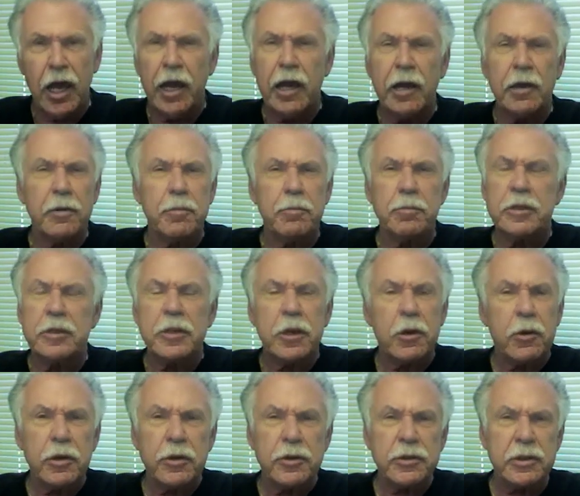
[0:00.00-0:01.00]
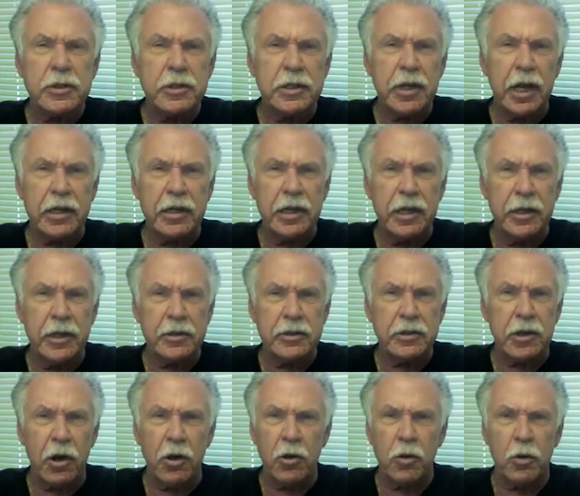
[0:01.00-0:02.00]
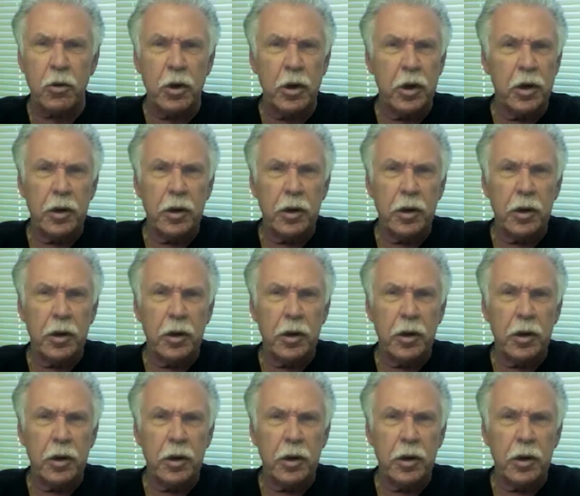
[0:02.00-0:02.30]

and materials and techniques are